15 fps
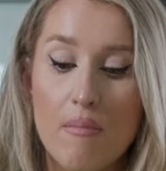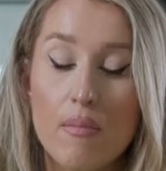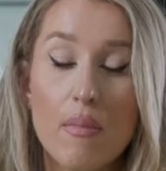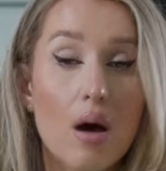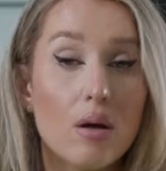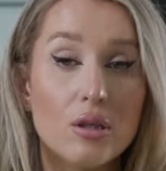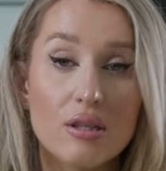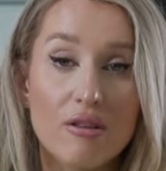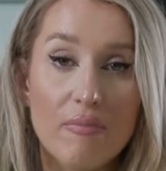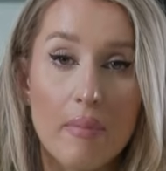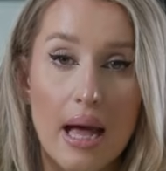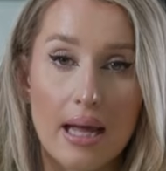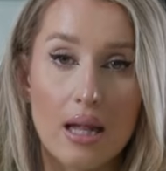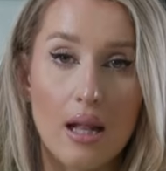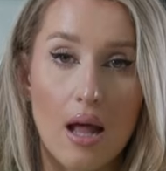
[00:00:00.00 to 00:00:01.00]
most of
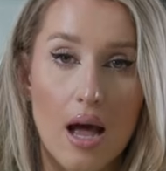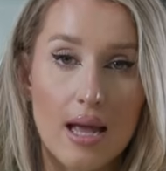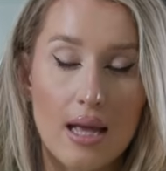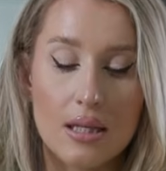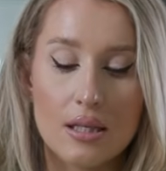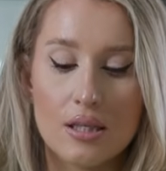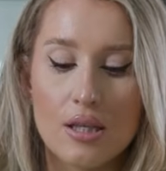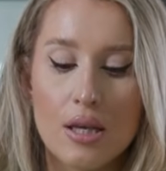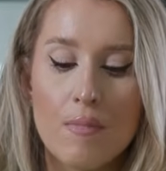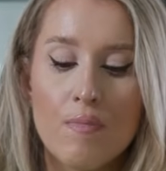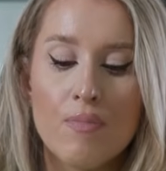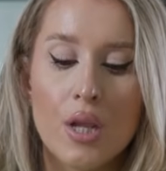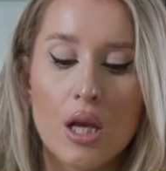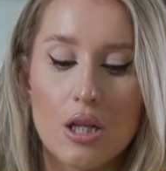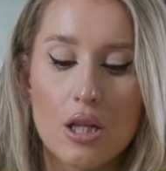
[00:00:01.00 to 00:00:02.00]
my clients,
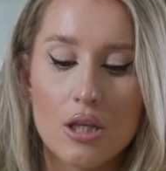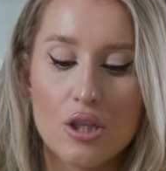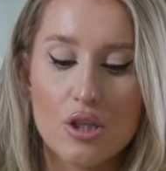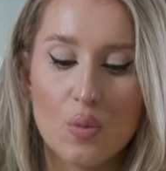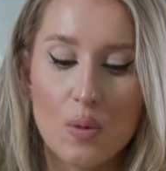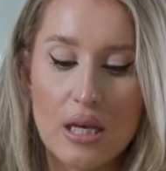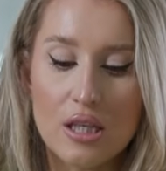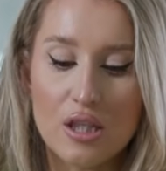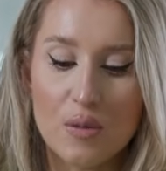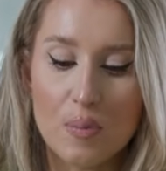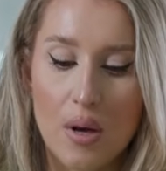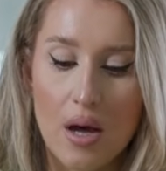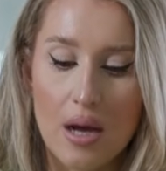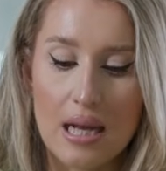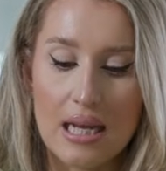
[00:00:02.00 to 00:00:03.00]
the sweet
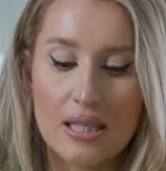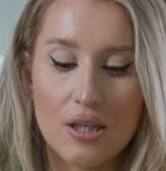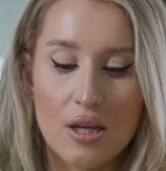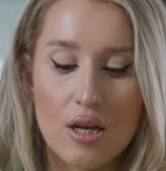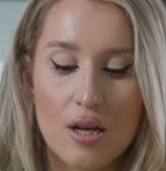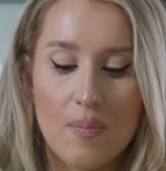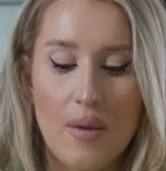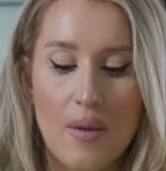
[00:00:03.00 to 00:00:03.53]
spot is going to